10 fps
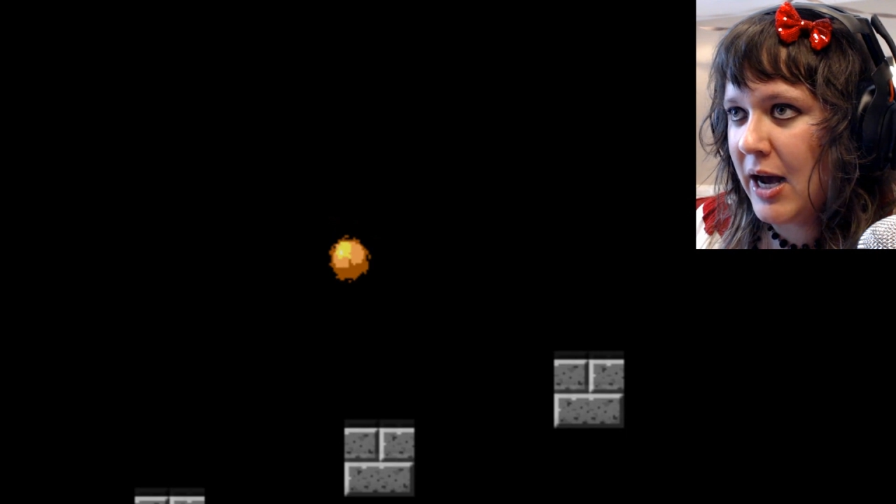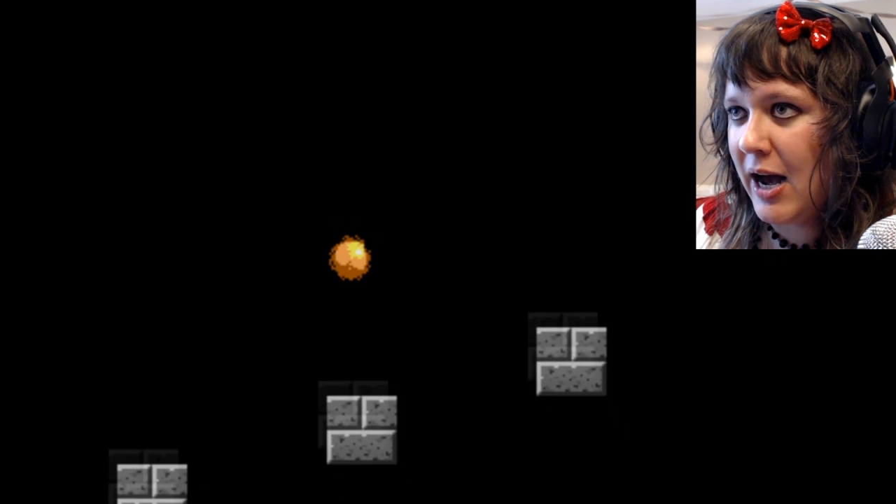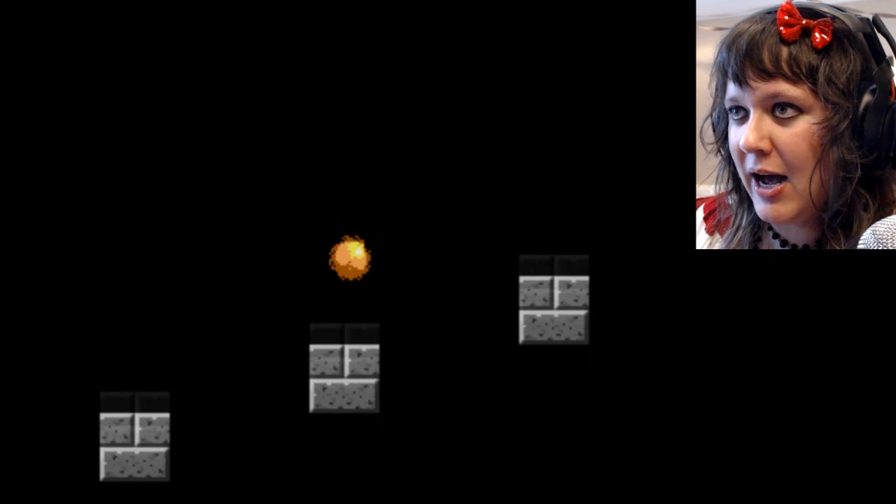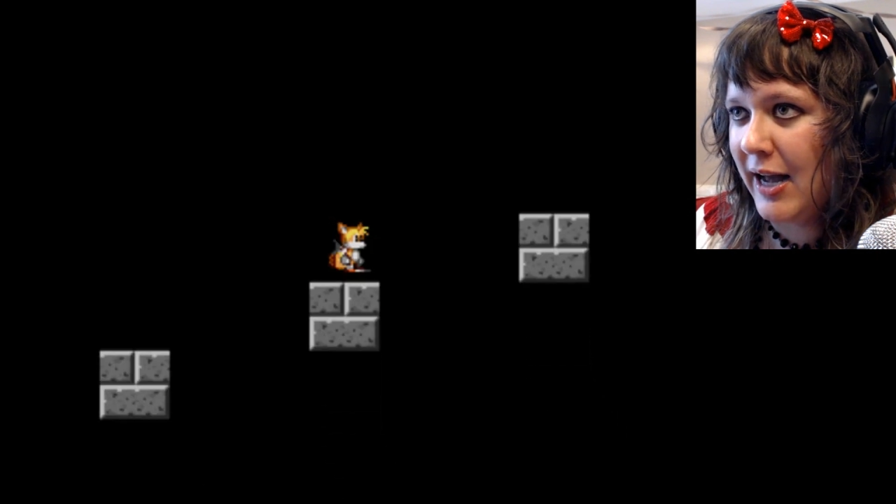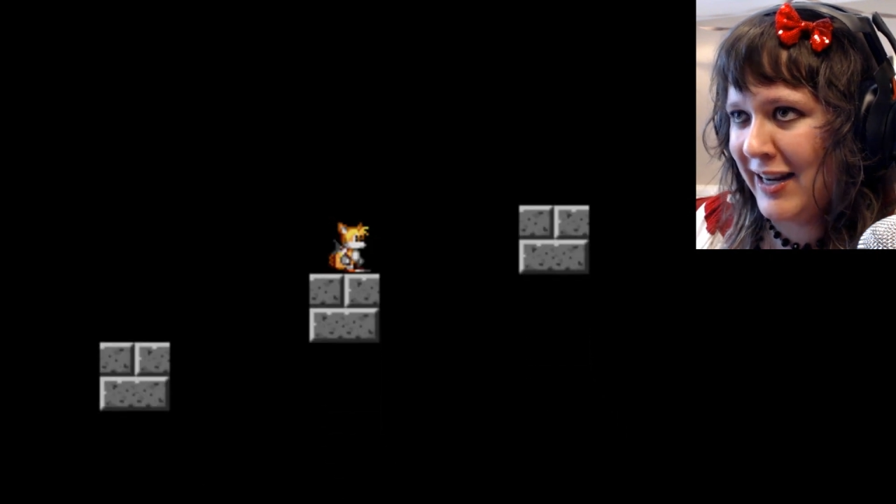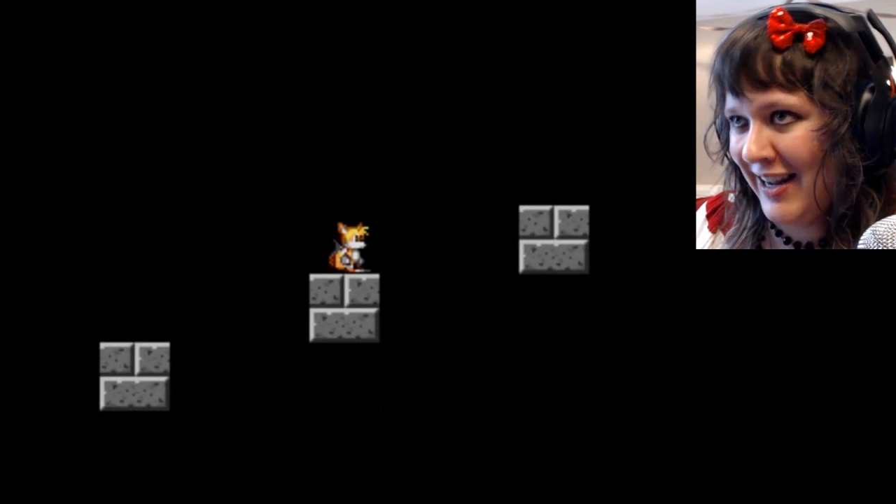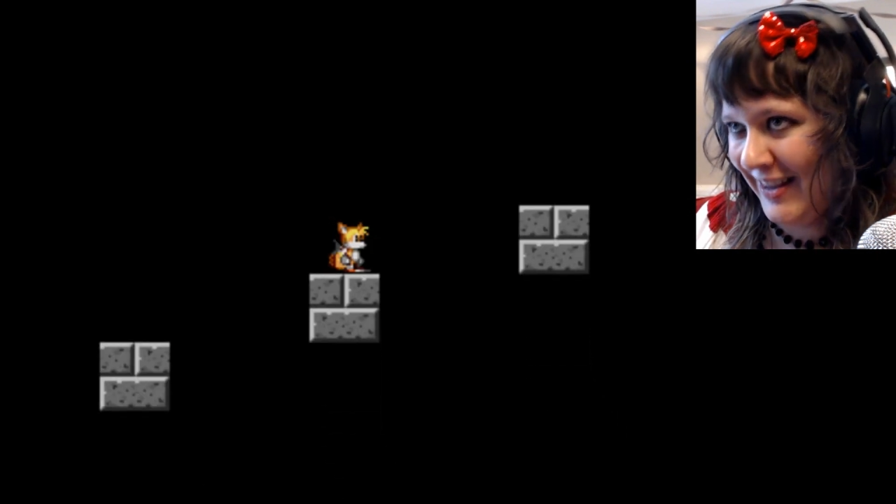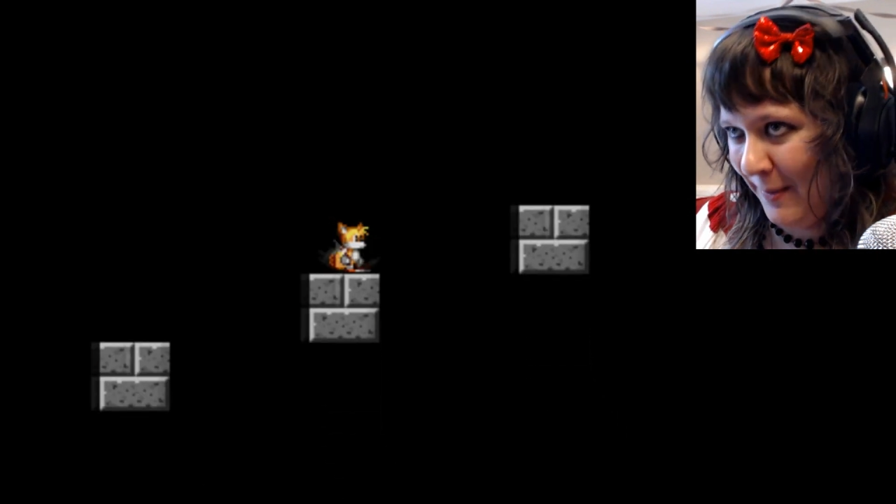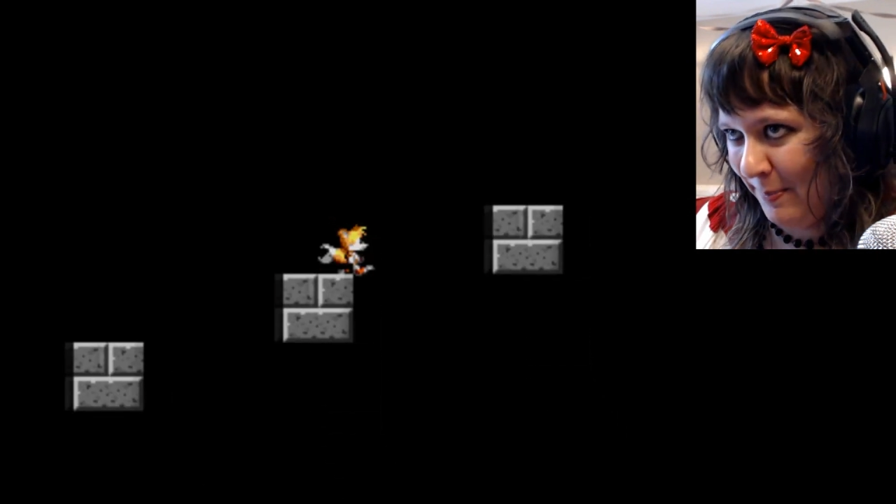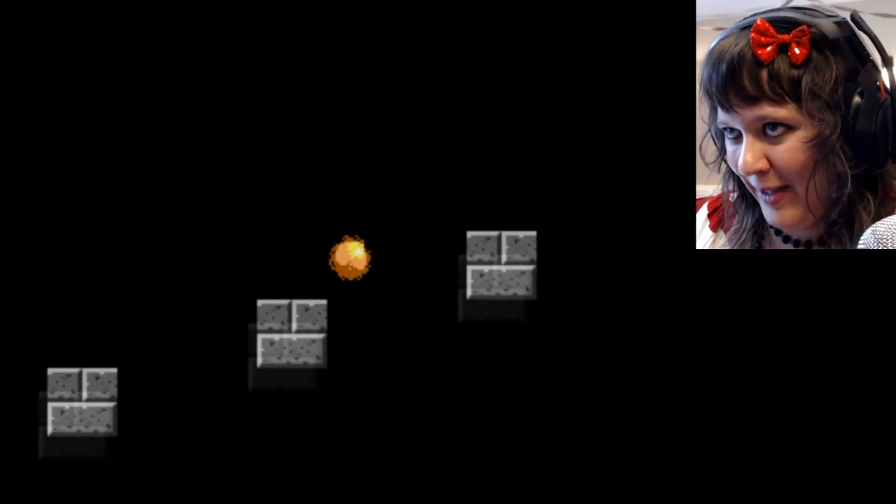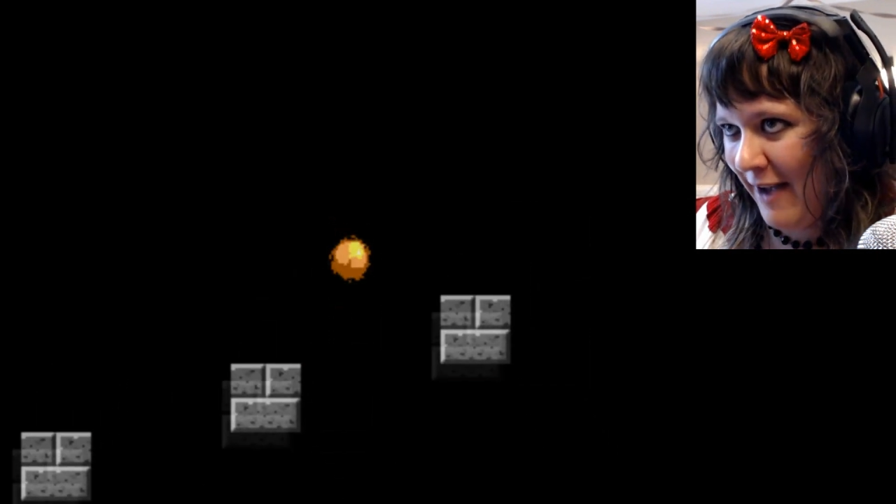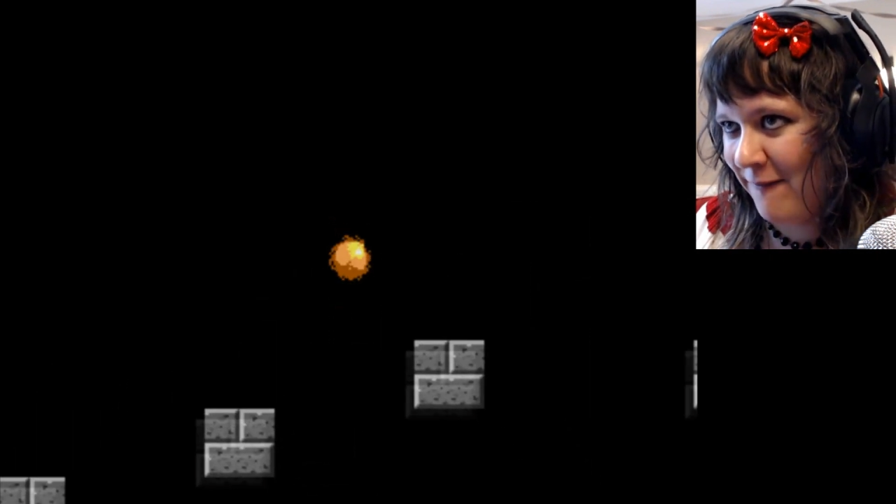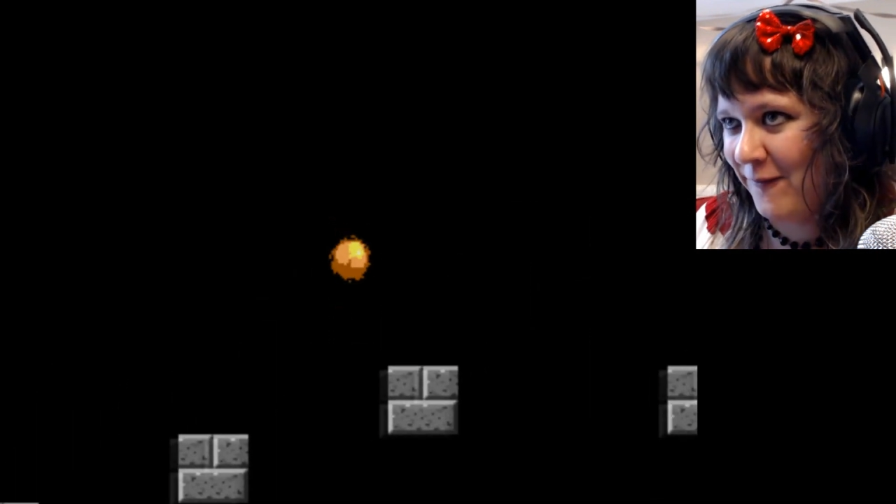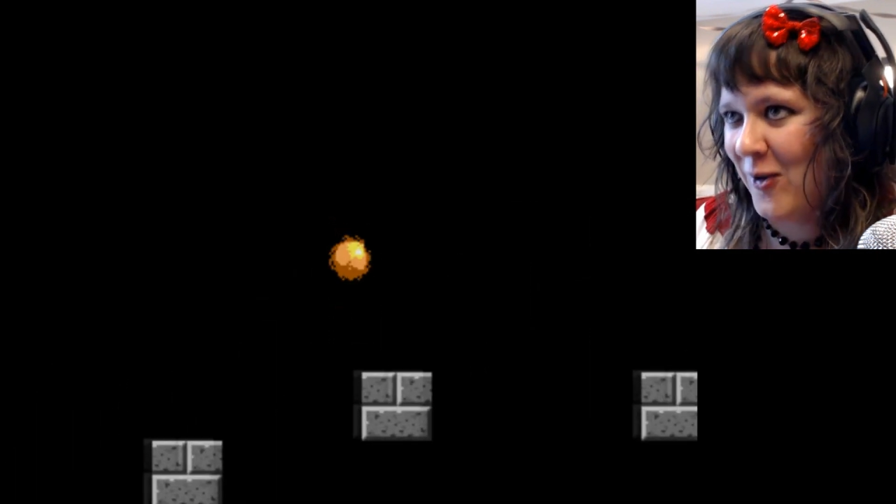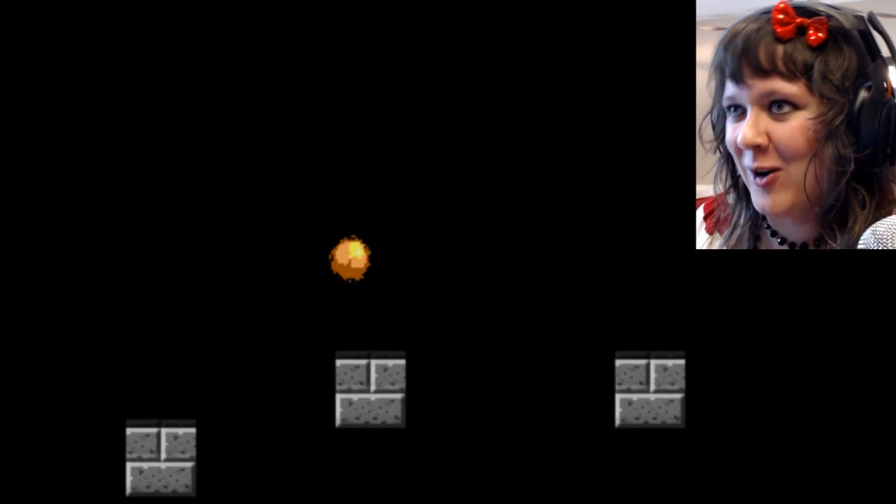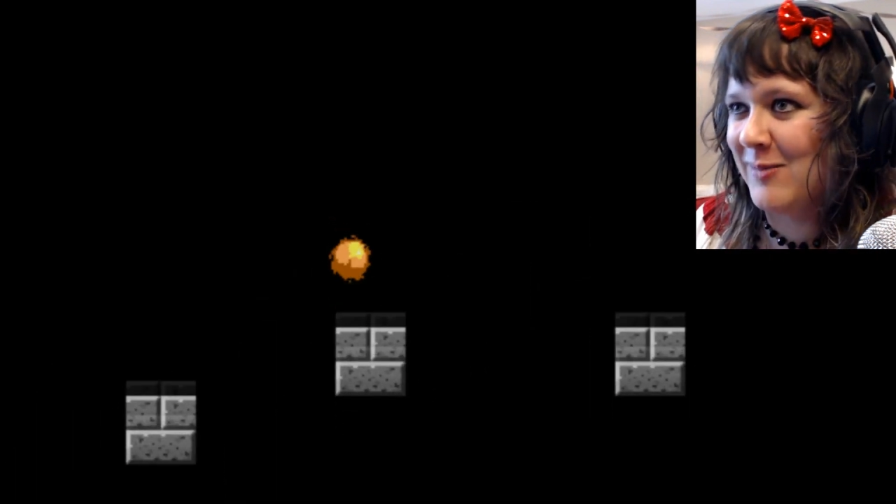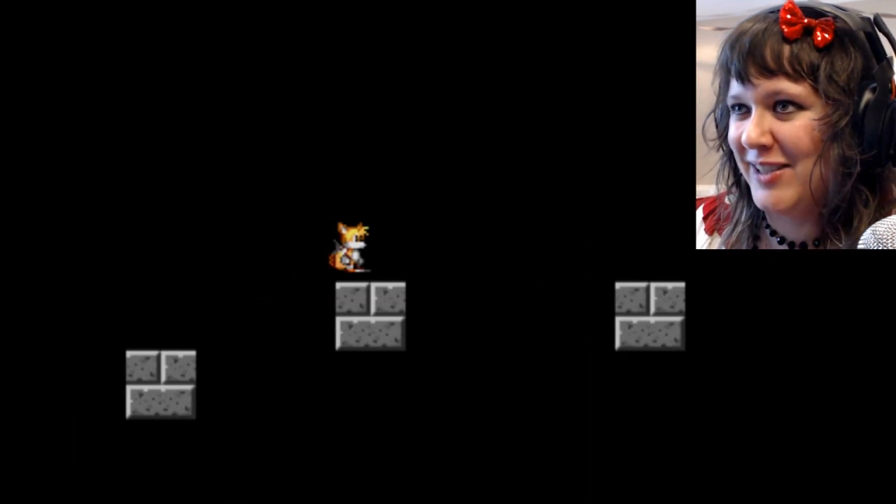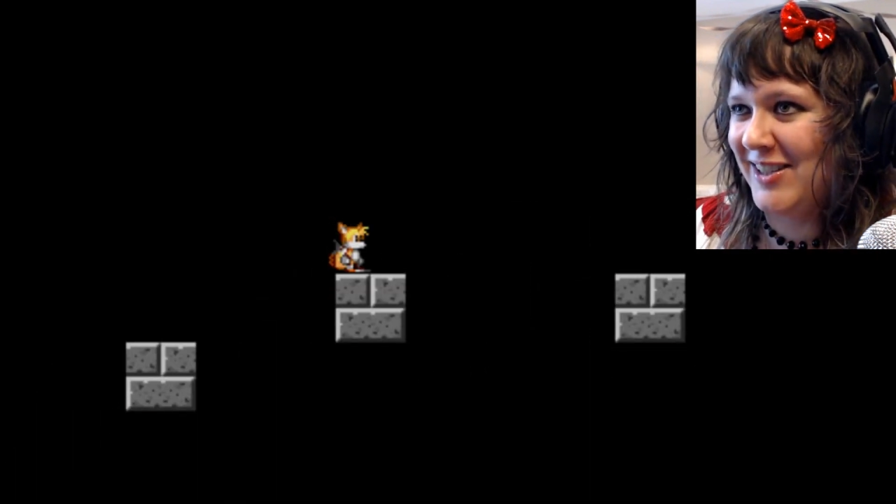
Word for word: I got the platforms.